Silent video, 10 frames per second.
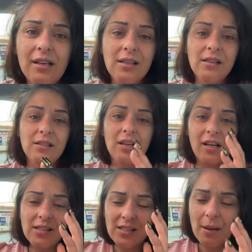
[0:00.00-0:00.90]
to
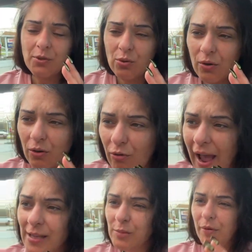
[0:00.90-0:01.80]
the conceptual
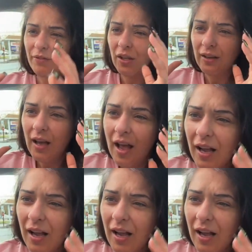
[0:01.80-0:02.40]
grasp of the